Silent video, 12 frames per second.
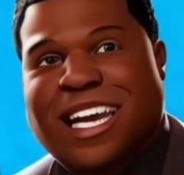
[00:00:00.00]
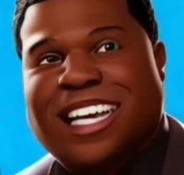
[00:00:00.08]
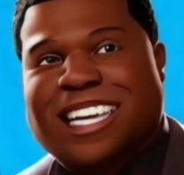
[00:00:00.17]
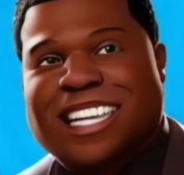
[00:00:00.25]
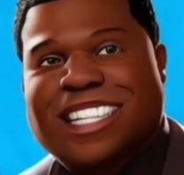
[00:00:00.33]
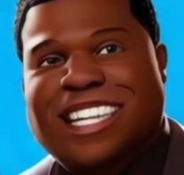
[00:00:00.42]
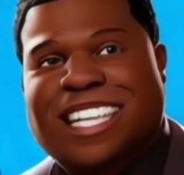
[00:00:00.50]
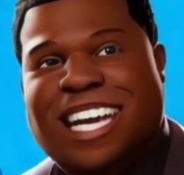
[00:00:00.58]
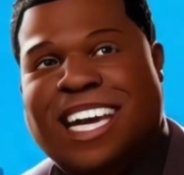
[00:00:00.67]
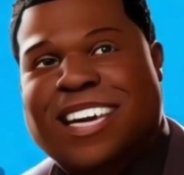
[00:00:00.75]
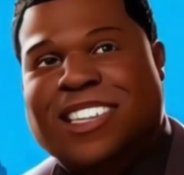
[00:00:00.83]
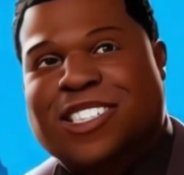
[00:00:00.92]
He says he's
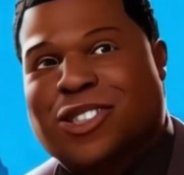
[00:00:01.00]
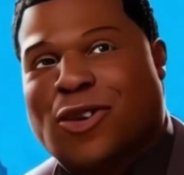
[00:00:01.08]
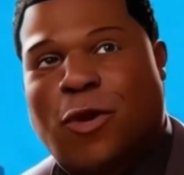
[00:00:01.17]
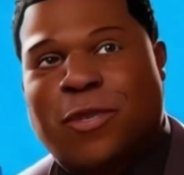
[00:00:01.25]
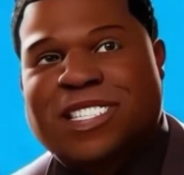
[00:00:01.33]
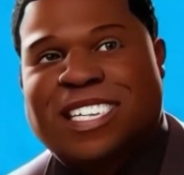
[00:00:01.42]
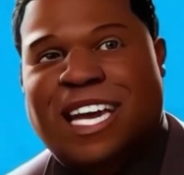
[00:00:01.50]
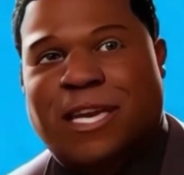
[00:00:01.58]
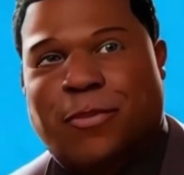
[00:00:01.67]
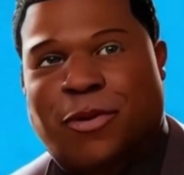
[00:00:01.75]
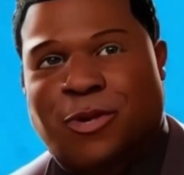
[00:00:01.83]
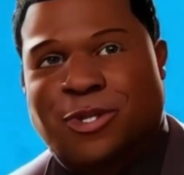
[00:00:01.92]
taking the slow and steady
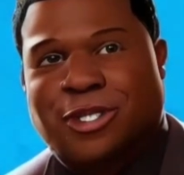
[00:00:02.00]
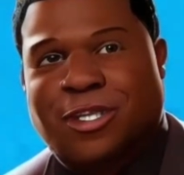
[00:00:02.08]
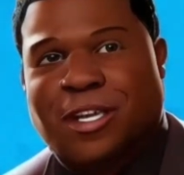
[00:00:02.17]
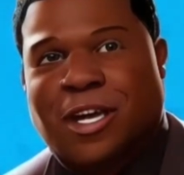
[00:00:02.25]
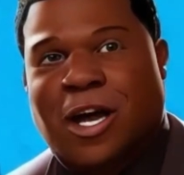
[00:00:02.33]
approach.